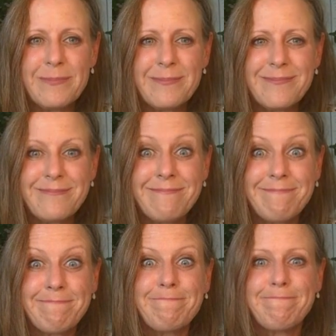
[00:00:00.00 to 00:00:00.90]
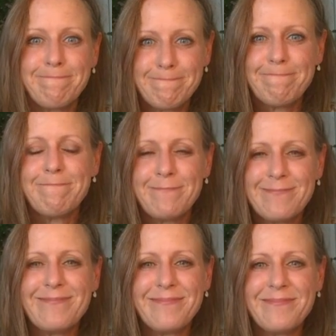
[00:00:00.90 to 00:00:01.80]

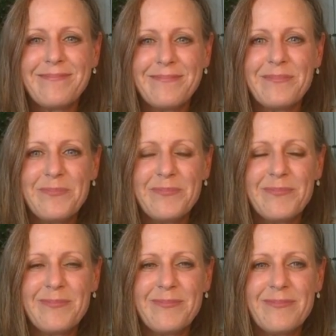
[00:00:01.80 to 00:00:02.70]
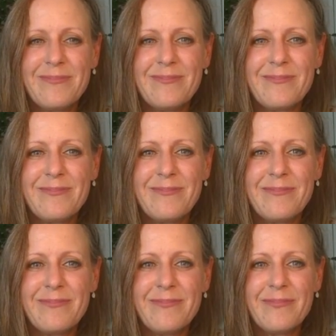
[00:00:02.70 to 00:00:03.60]

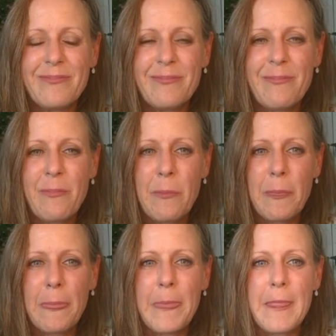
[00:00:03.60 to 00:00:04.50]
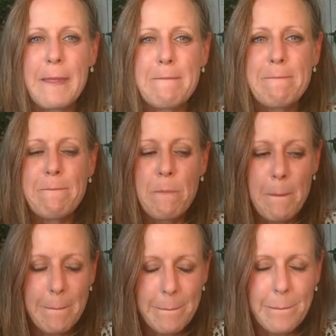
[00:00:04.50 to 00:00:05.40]

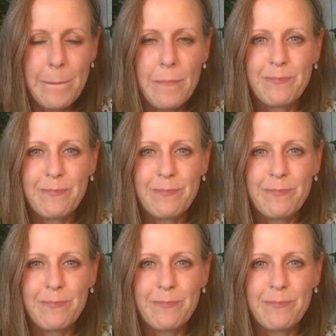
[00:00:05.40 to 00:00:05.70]
This person isn't speaking.